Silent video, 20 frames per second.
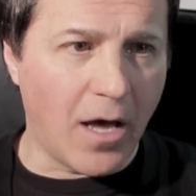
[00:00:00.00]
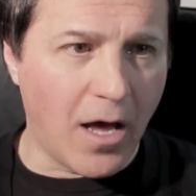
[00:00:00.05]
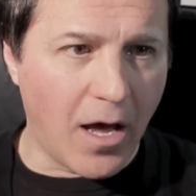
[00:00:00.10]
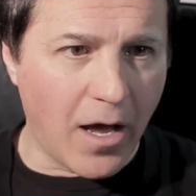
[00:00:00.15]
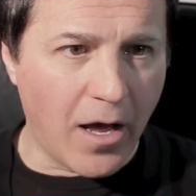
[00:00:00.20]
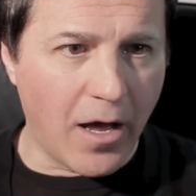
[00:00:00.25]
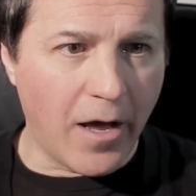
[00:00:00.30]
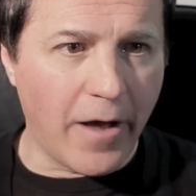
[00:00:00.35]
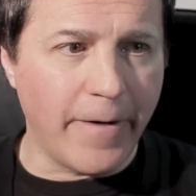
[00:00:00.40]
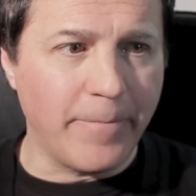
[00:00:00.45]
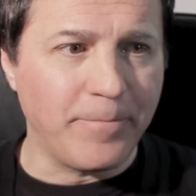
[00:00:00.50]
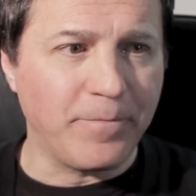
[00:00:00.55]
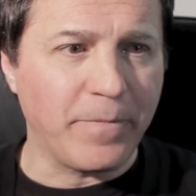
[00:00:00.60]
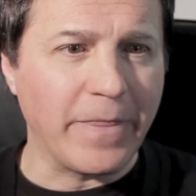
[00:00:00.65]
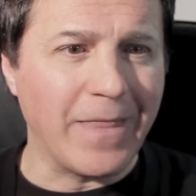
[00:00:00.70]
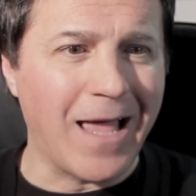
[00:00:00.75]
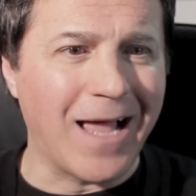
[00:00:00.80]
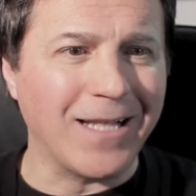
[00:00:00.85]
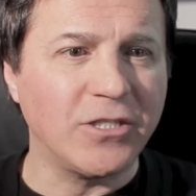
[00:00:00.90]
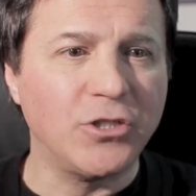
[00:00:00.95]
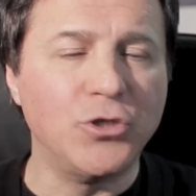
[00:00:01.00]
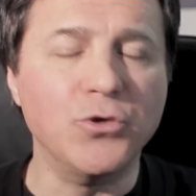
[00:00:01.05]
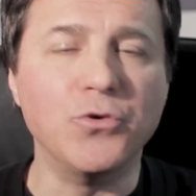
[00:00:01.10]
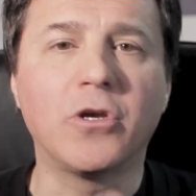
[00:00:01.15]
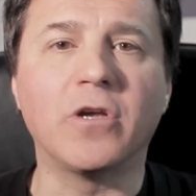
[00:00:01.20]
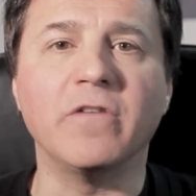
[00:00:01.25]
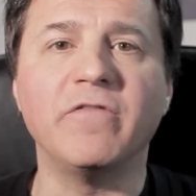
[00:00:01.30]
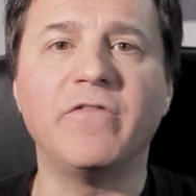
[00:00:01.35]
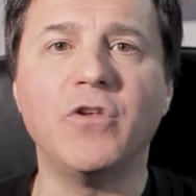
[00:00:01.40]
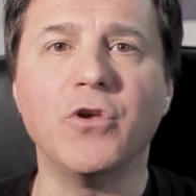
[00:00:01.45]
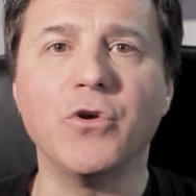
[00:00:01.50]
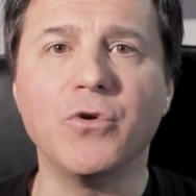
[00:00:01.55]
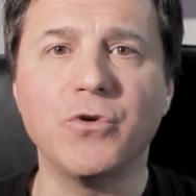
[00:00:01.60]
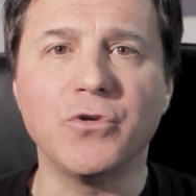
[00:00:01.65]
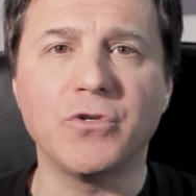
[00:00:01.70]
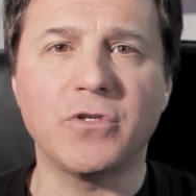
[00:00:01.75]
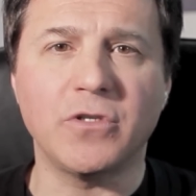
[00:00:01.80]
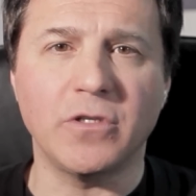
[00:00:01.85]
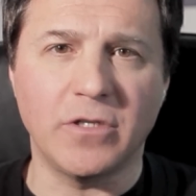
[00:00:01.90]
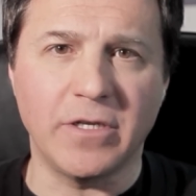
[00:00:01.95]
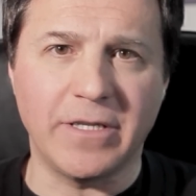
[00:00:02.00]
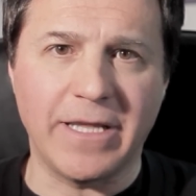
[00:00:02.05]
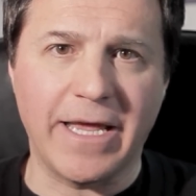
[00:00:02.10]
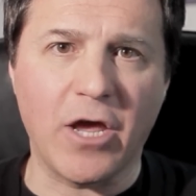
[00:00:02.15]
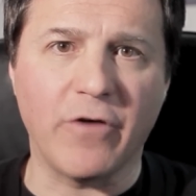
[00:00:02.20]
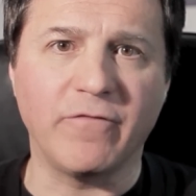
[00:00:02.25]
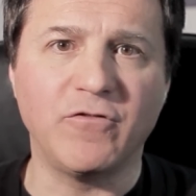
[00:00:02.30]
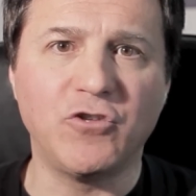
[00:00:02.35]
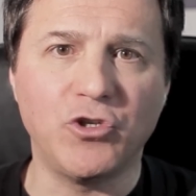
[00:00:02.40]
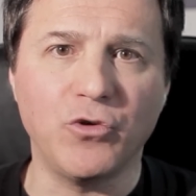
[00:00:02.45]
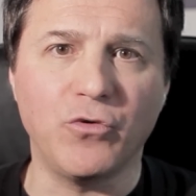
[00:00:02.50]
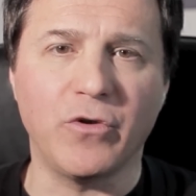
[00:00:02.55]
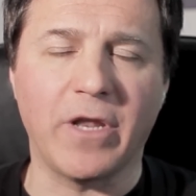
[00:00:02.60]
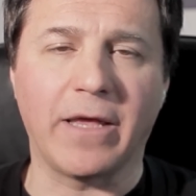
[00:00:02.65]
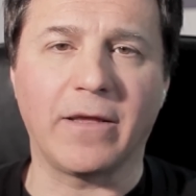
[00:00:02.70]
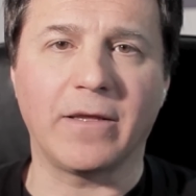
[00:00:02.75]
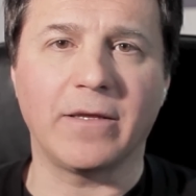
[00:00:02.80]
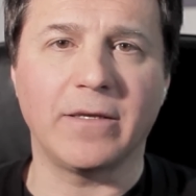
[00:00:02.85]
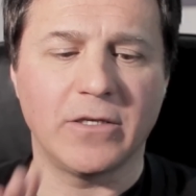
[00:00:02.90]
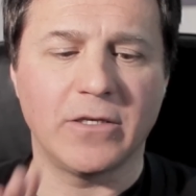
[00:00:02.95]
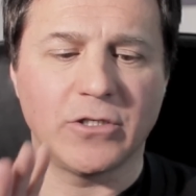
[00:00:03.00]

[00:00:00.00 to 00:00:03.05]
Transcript: um, not to confuse the day of shooting